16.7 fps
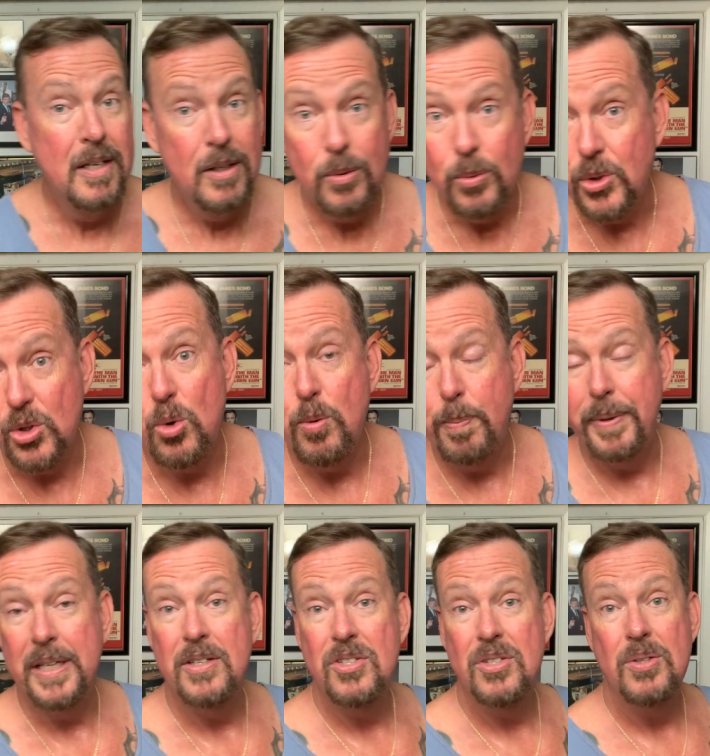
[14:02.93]
was
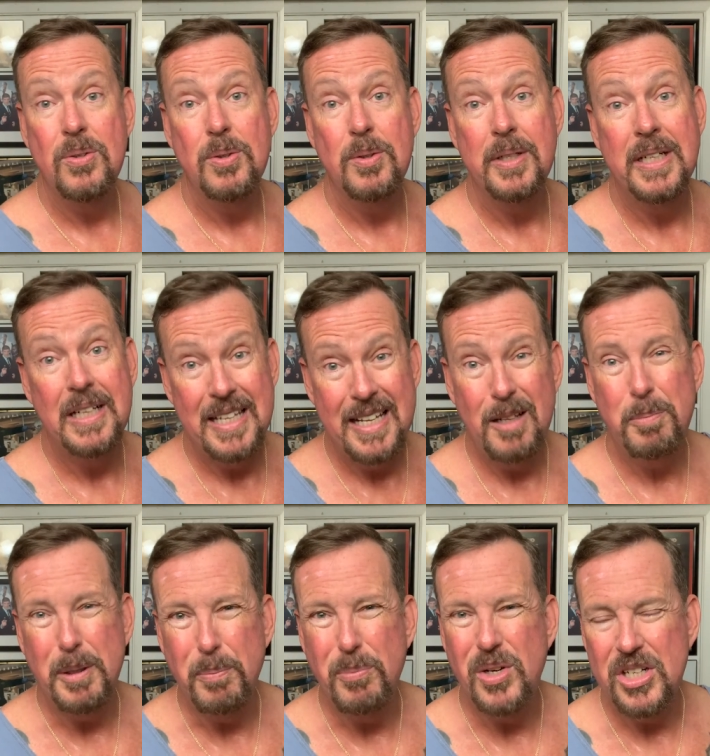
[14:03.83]
open, so it'll help
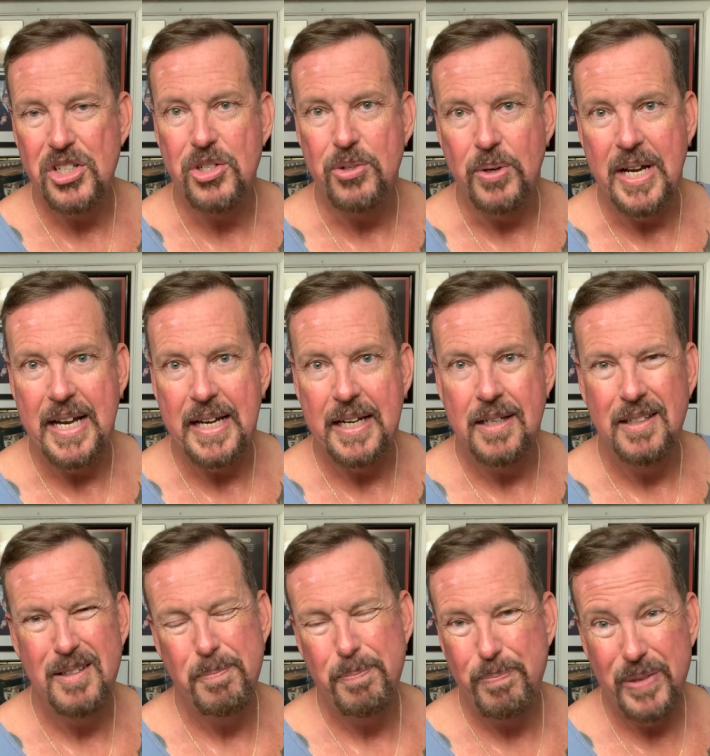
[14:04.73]
the brush dry.
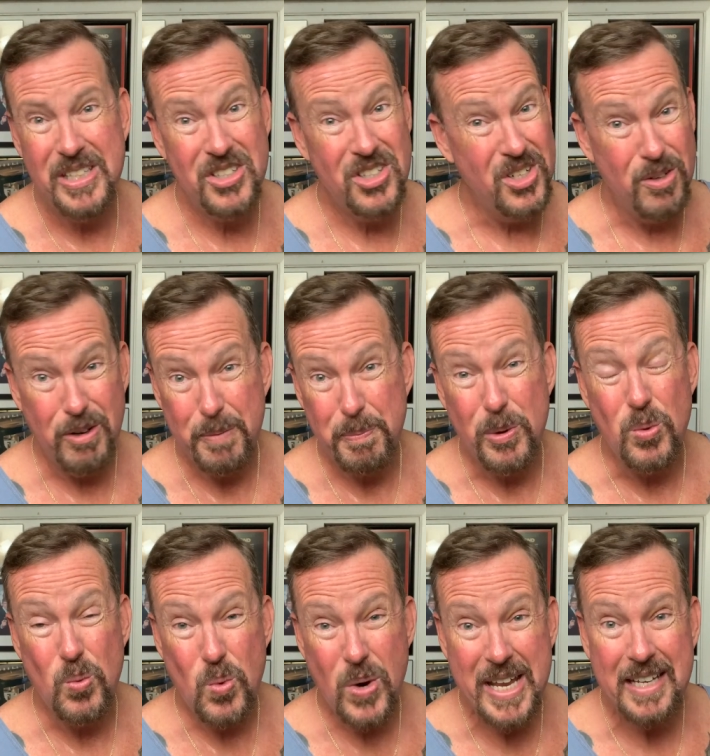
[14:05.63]
And plus you don't want to put
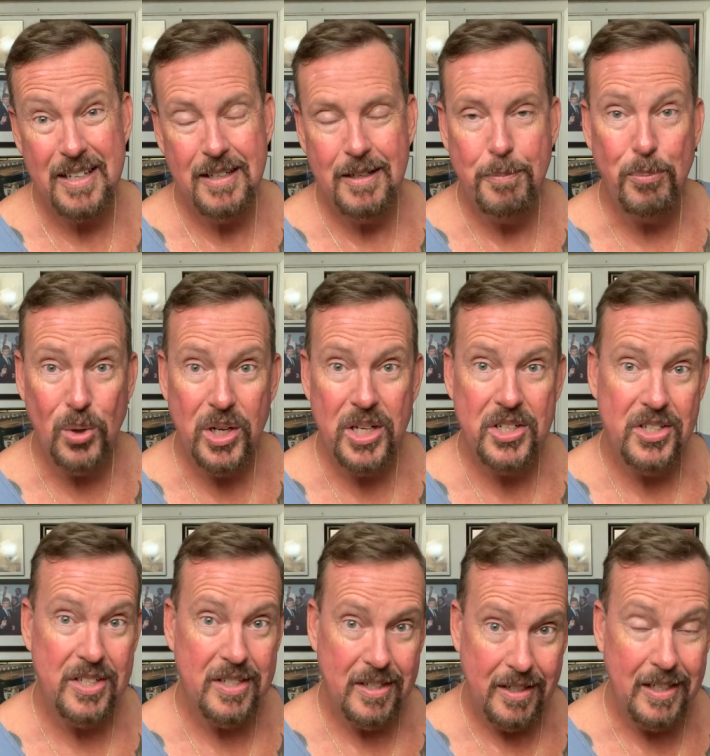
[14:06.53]
wet
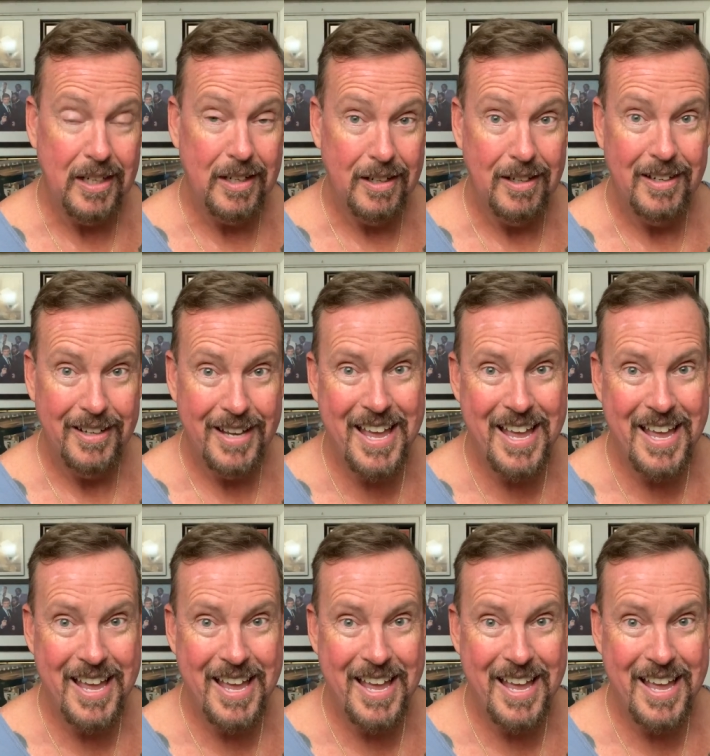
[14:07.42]
brush in